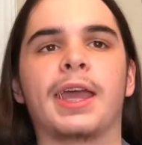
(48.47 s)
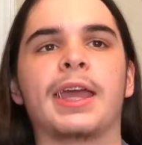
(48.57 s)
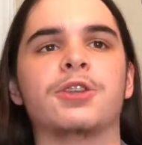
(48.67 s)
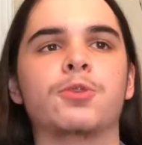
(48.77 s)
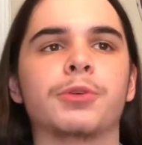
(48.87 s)

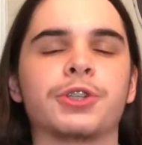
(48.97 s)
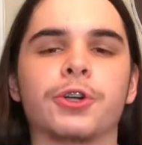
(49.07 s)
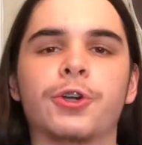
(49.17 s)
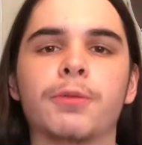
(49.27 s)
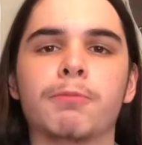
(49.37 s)
And you must
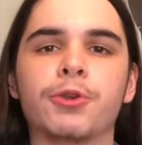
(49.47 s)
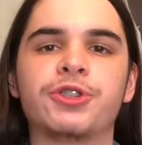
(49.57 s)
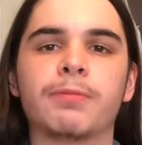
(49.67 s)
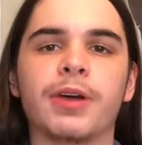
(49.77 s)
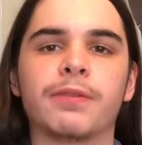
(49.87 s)
earn the
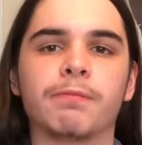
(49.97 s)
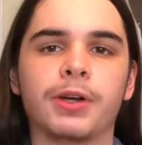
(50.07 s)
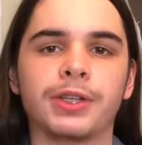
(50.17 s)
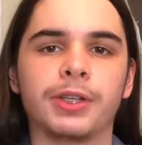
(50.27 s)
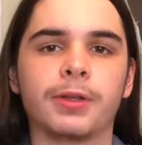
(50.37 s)
most amount of
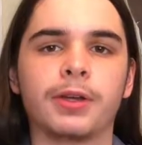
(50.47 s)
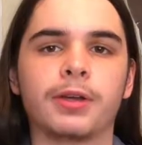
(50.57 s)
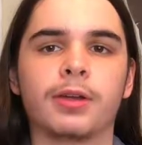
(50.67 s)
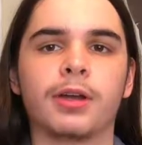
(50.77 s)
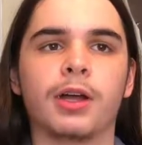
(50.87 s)
money,
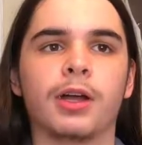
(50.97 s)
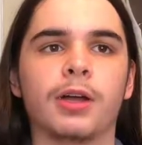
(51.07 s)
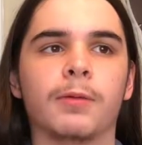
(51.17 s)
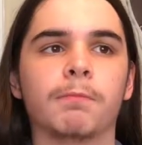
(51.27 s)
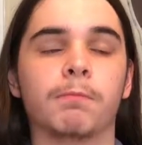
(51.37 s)

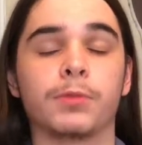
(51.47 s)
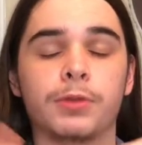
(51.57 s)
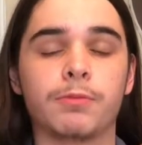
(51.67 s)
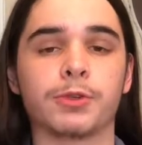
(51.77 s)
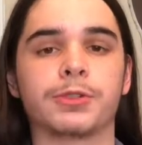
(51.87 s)

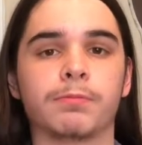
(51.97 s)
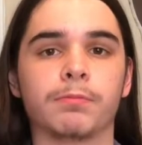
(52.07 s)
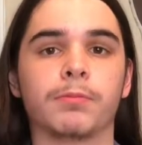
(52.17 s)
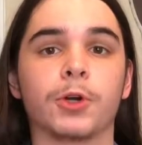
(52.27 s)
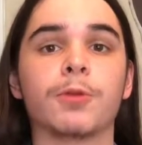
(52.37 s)
you must
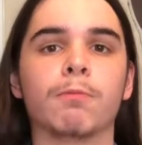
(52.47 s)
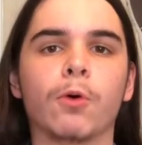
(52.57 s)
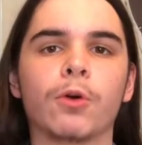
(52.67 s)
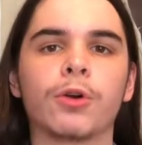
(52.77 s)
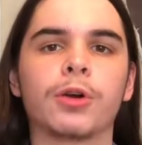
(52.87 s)
earn
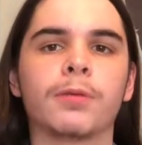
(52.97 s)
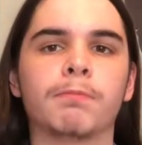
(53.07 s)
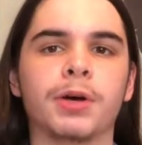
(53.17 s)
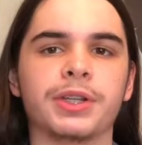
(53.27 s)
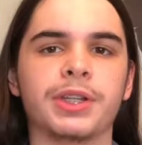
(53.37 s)
more
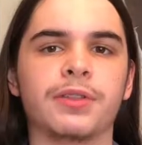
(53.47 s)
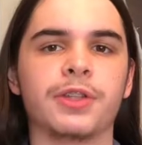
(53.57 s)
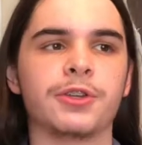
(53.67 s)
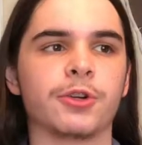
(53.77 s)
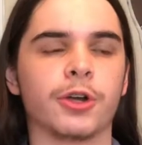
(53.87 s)
money
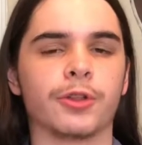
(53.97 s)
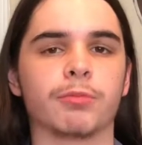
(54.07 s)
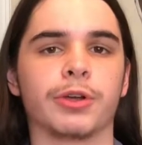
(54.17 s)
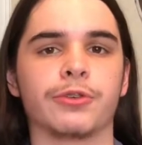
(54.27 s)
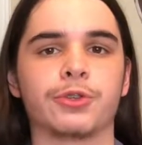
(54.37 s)
than your other
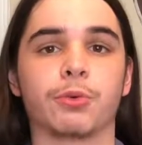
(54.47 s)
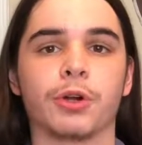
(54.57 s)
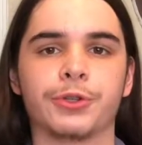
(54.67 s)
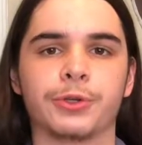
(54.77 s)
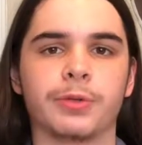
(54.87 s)
brothers who are
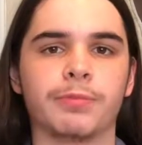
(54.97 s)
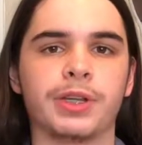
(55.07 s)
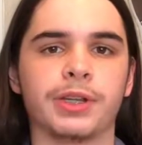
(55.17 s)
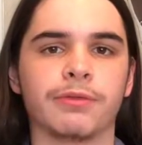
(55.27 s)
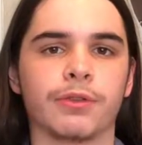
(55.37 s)
also
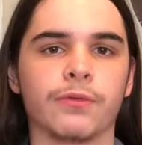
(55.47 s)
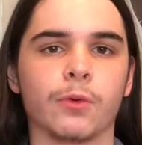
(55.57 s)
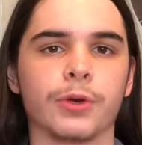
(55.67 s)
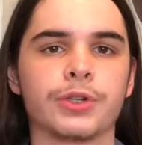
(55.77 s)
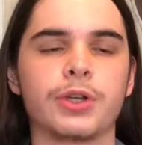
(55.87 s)
competing for the
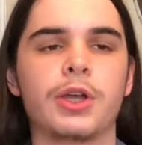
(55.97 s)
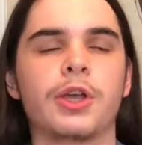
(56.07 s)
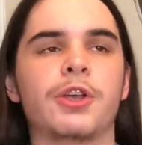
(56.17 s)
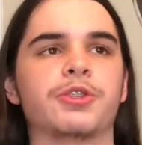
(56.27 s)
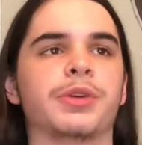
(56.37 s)
forge.
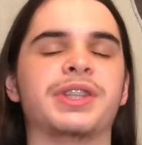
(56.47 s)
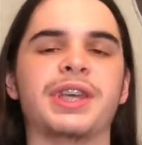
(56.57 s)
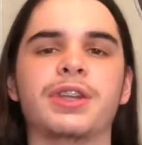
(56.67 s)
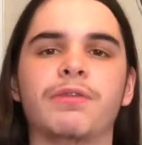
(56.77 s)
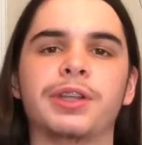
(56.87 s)
So at the
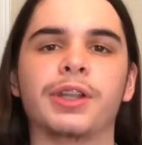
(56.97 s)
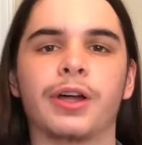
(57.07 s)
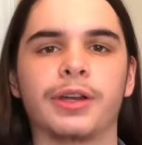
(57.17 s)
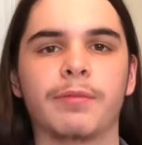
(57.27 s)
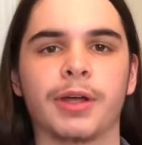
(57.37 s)
end of the
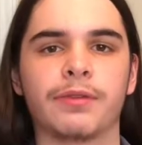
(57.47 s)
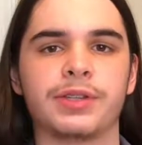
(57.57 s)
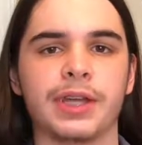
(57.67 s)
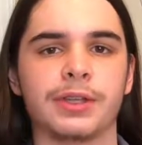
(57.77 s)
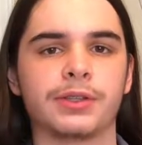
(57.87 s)
allotted amount of
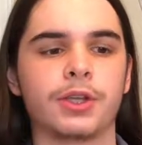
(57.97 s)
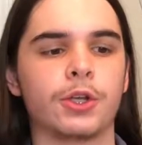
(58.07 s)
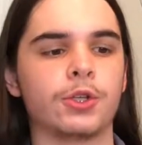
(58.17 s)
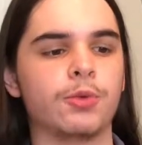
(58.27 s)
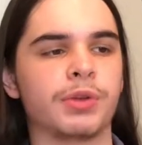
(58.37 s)
days,
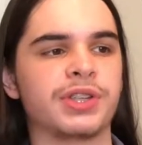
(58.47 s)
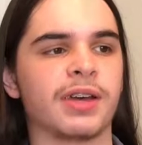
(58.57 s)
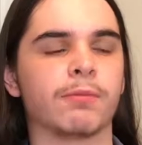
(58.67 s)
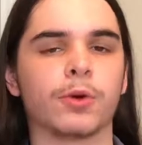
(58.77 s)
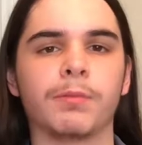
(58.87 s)
you must
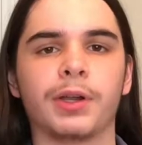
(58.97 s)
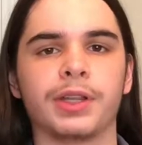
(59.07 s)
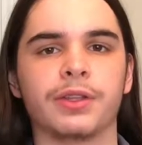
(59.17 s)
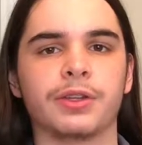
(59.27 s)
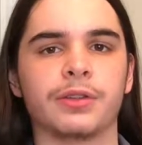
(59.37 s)
have more
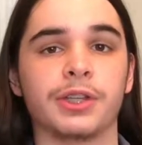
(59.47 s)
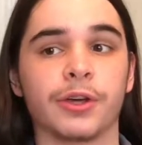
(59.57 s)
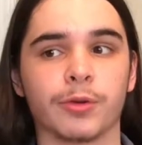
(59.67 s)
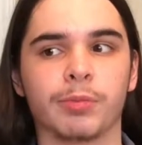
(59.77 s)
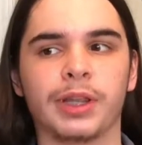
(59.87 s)
money than the
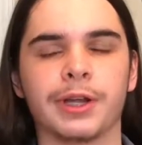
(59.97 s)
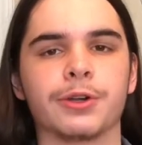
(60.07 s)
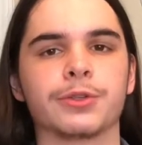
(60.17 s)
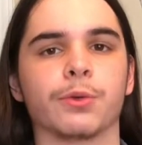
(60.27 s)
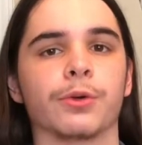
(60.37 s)
other
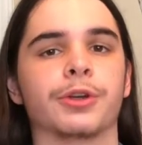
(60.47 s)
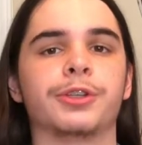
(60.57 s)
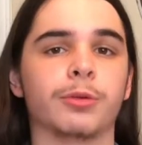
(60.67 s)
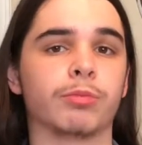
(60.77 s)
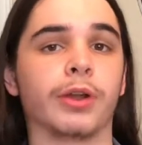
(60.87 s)
players or
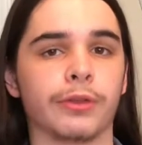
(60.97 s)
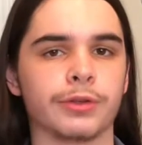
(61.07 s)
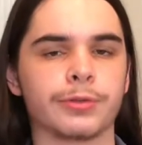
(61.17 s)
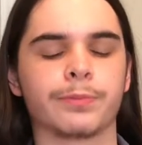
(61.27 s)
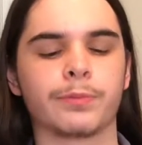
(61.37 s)
your
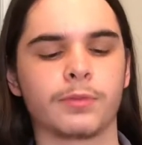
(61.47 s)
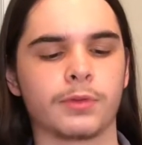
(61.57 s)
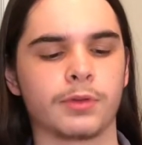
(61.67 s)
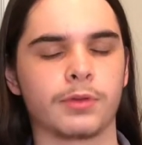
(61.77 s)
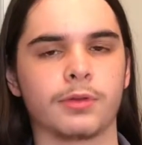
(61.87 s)
brothers.
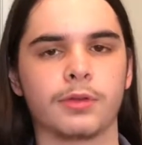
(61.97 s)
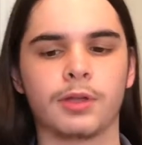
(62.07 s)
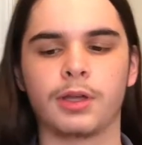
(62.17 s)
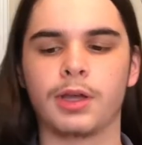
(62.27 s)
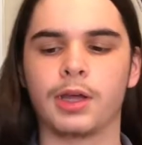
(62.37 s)

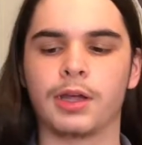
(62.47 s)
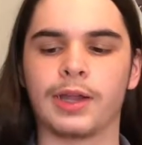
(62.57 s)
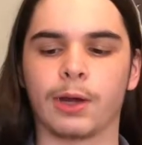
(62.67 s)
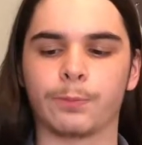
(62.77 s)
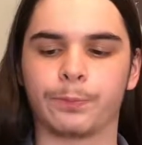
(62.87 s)

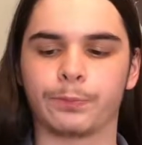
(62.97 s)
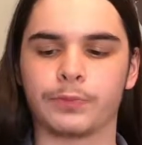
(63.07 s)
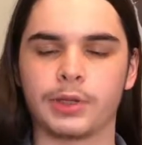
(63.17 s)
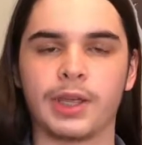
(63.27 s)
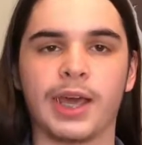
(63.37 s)
Now,
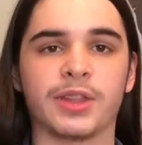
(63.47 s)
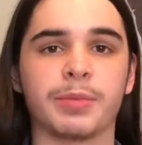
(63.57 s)
at the